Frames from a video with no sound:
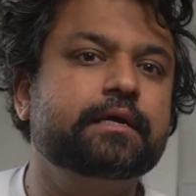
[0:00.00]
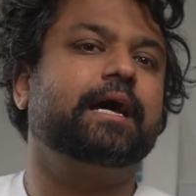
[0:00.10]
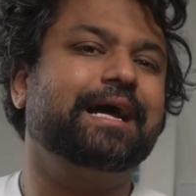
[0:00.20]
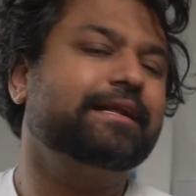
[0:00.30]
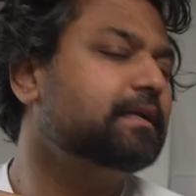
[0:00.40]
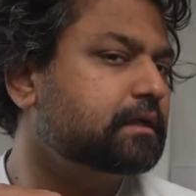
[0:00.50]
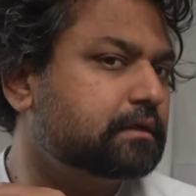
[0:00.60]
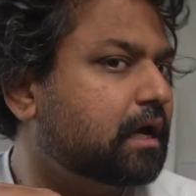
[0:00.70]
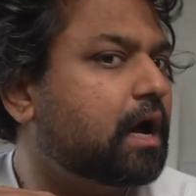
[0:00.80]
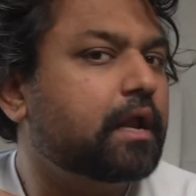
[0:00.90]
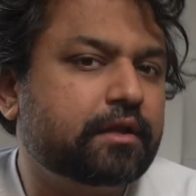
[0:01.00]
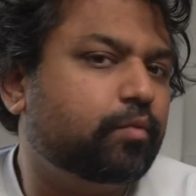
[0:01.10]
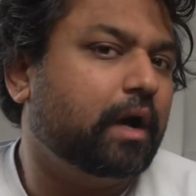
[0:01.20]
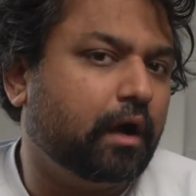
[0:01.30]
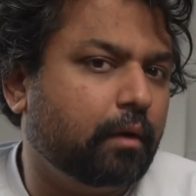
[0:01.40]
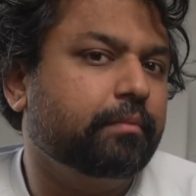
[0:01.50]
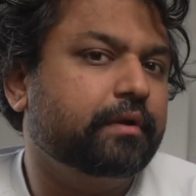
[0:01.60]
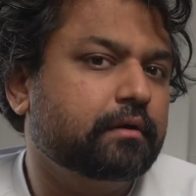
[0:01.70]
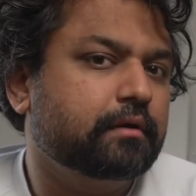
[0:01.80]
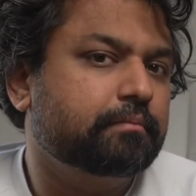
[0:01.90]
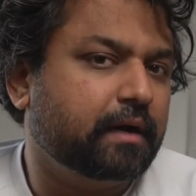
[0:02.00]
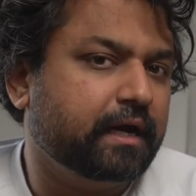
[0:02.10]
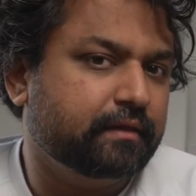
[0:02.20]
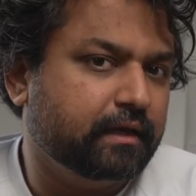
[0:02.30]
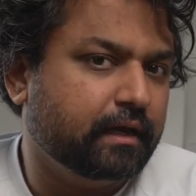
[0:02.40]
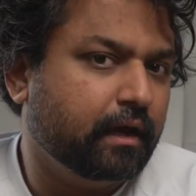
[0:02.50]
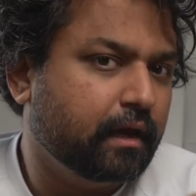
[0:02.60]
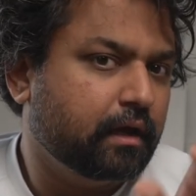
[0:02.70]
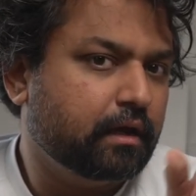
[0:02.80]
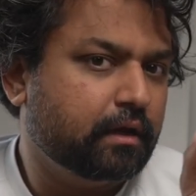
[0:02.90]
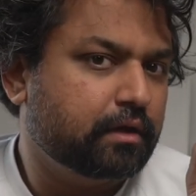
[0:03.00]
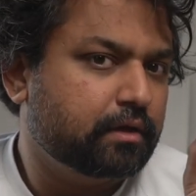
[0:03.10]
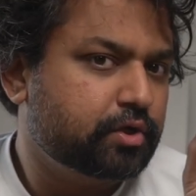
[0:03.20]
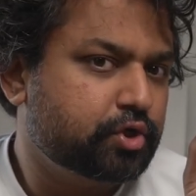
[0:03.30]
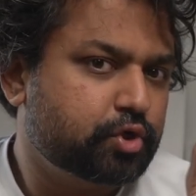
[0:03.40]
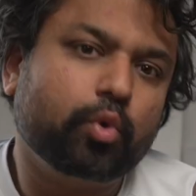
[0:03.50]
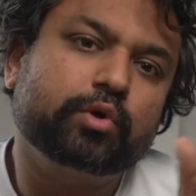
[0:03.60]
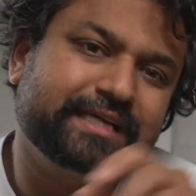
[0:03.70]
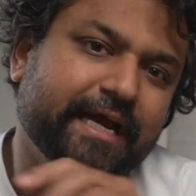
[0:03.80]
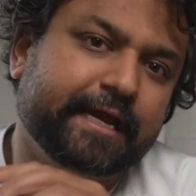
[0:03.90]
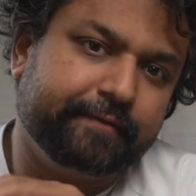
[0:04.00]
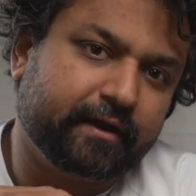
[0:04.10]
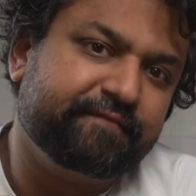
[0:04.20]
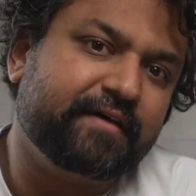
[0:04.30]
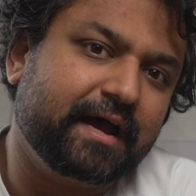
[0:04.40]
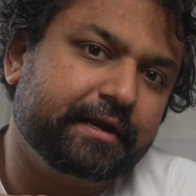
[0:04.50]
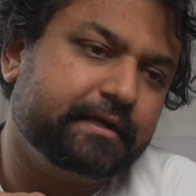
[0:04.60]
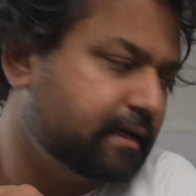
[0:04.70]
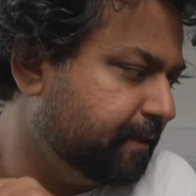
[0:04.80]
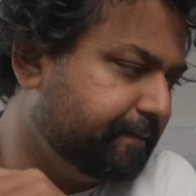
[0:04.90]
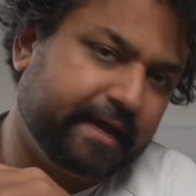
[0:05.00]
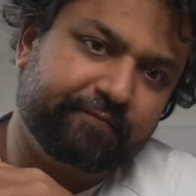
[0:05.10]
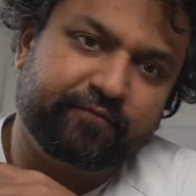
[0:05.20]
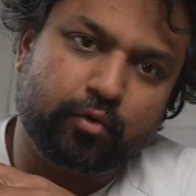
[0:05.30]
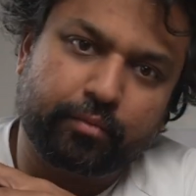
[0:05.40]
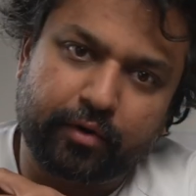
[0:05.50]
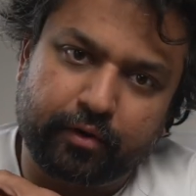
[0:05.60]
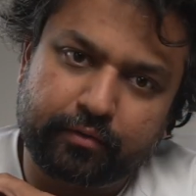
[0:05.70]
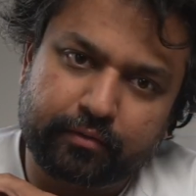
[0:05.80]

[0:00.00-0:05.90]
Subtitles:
And a little underwhelmed by the short gain that I've had in the M4 Pro.